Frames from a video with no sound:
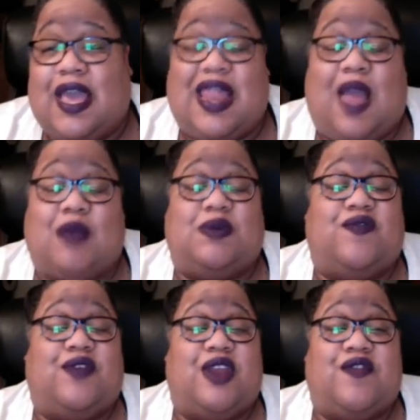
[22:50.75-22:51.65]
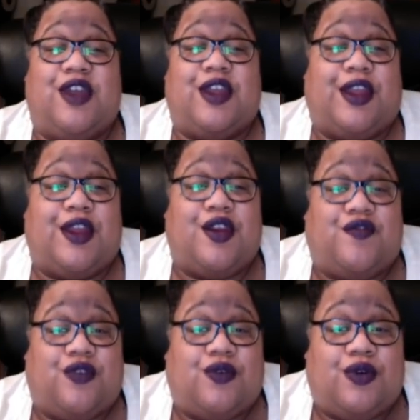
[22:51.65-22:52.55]
And I was being very, very
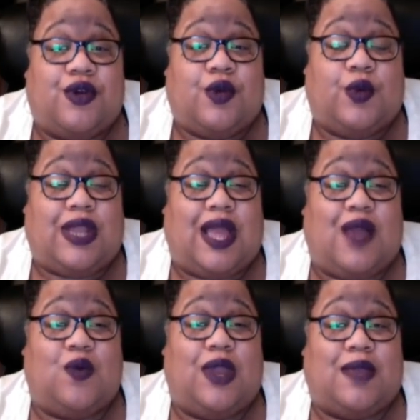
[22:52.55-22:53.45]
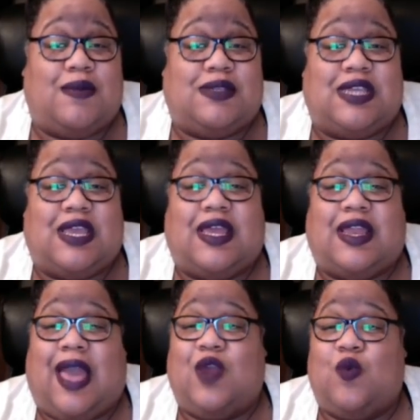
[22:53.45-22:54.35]
careful when I went
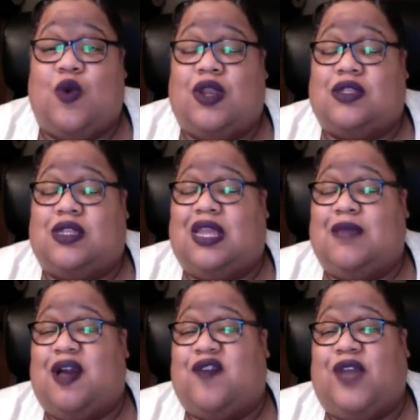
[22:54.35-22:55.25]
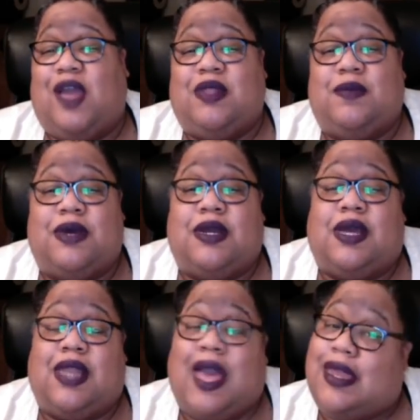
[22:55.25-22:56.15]
MCing, I don't want to leave my family, but
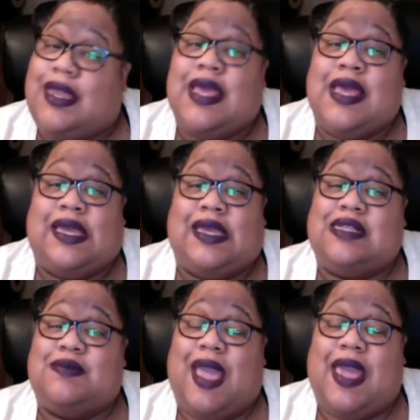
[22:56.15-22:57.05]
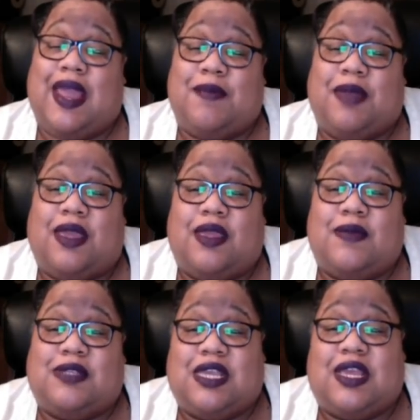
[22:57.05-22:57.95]
Kalani is mad at me
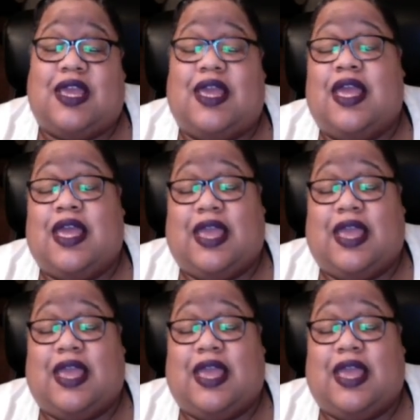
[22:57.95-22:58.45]
MCing,